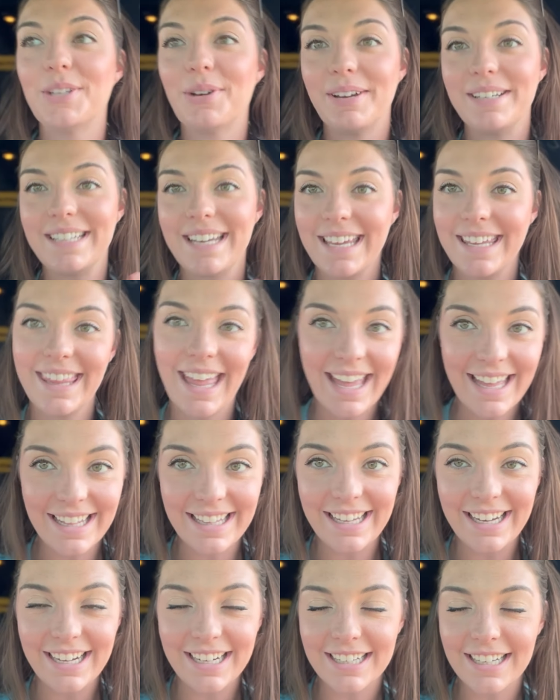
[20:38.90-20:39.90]
I did get that
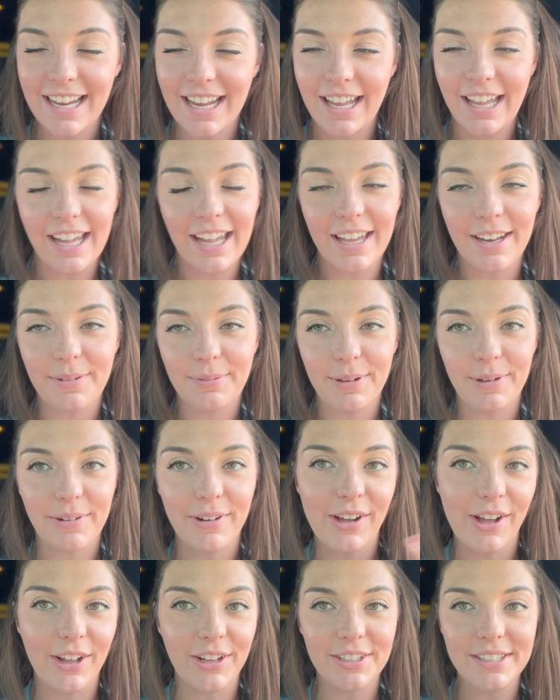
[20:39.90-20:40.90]
cleared and we were
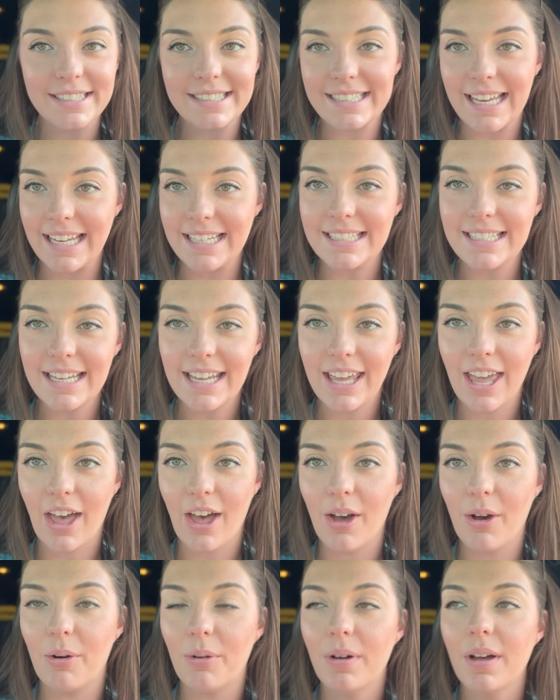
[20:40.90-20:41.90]
all set to
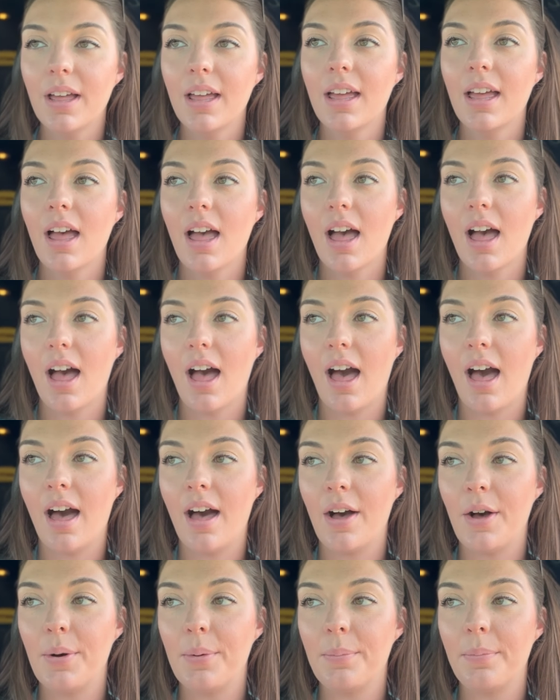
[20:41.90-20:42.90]
go.
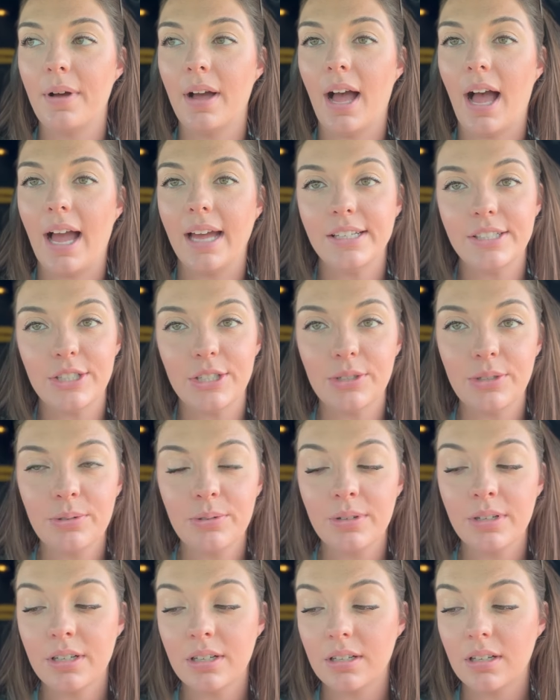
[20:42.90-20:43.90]
I
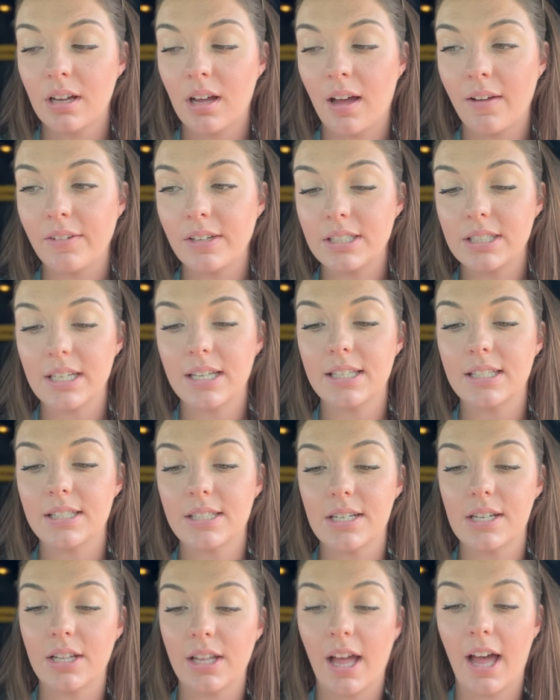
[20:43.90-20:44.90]
do obviously
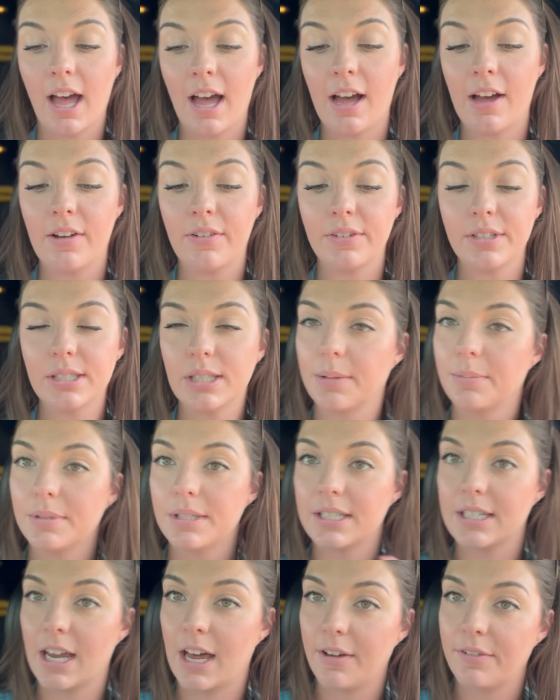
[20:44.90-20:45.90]
still have some
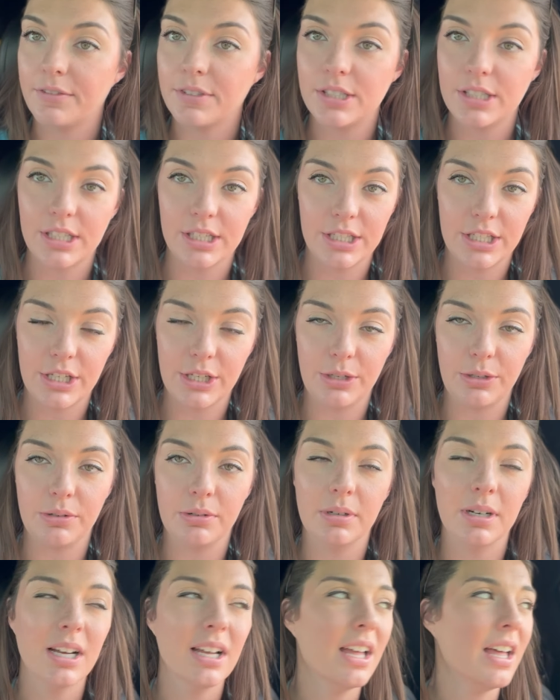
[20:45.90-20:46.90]
stuff to
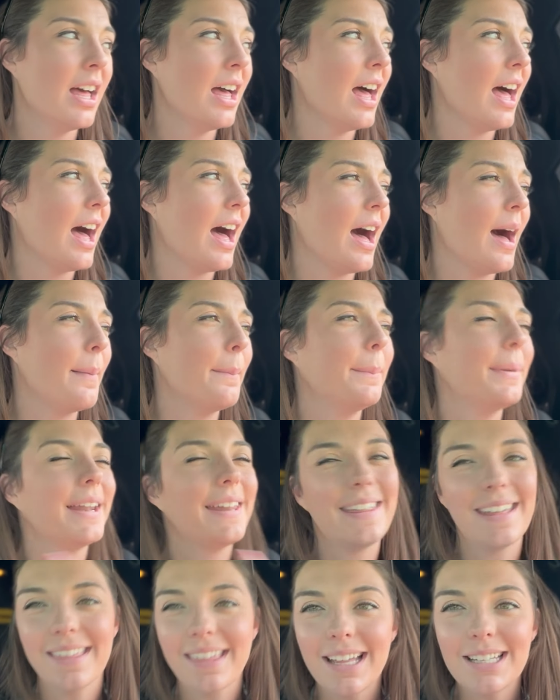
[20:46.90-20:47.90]
do, but
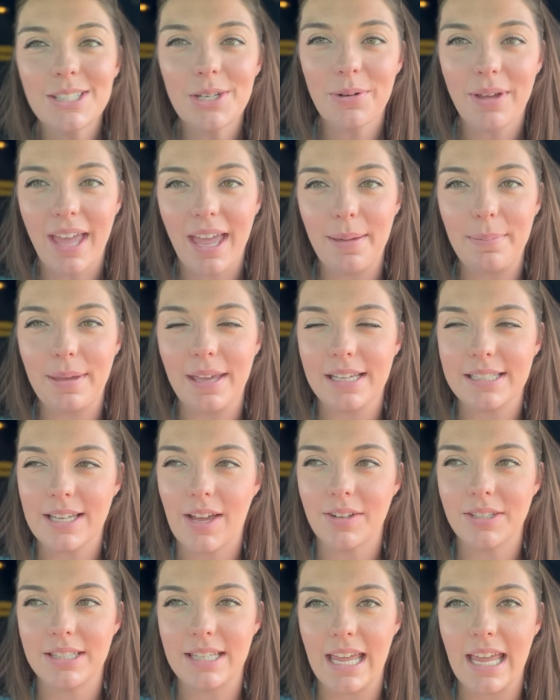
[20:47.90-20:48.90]
I think that's okay because
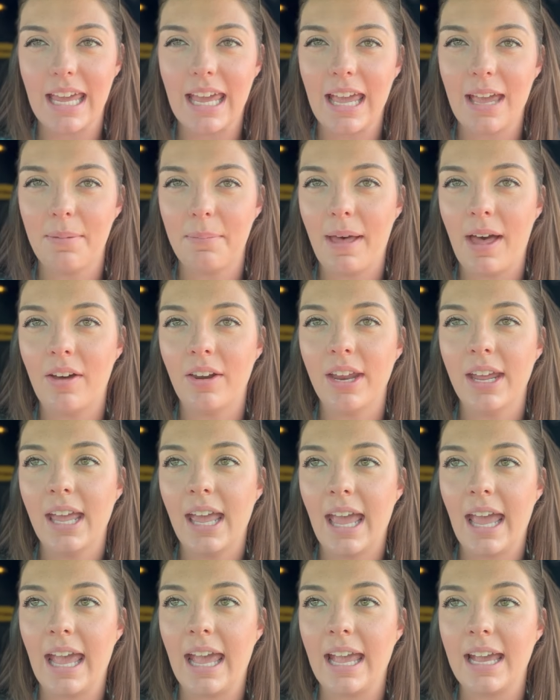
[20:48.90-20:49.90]
I was thinking about it
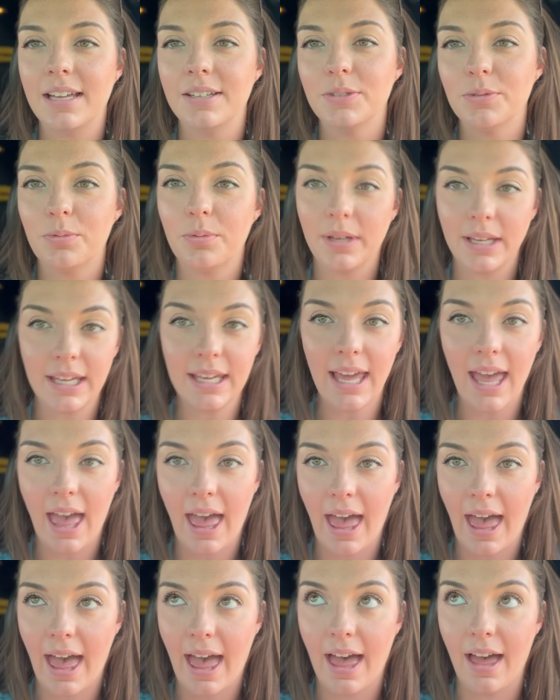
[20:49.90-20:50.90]
and we
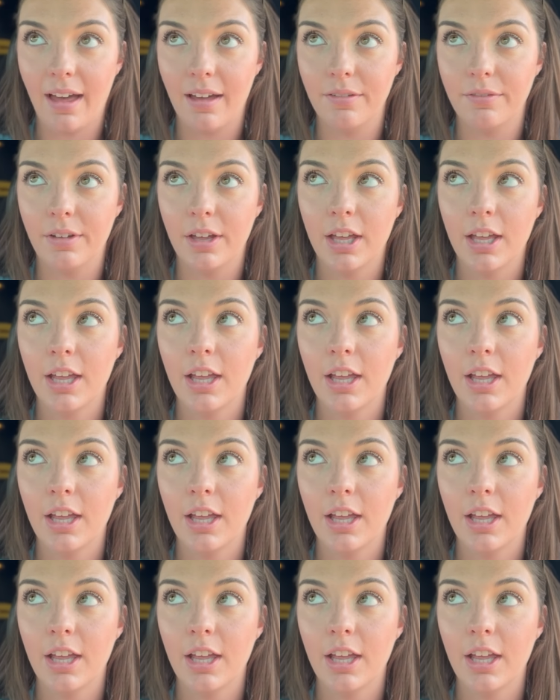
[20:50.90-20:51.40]
have